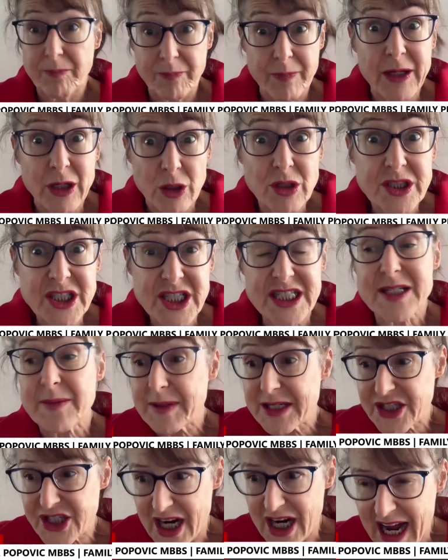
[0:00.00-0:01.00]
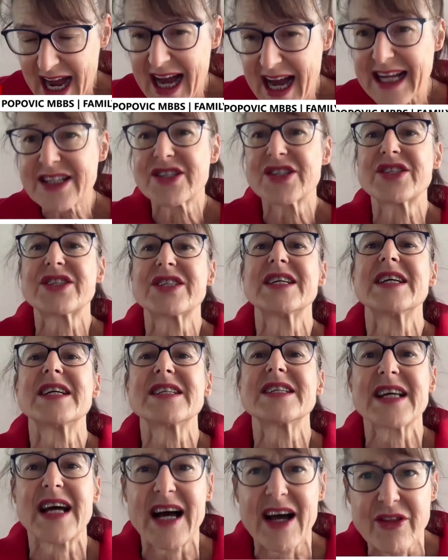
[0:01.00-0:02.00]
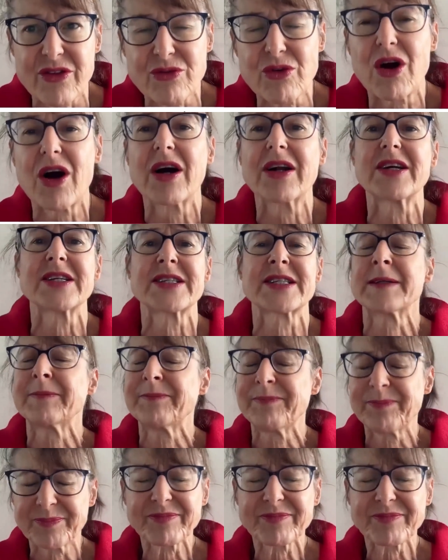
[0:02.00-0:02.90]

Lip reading: but not just dementia, heart disease, arthritis,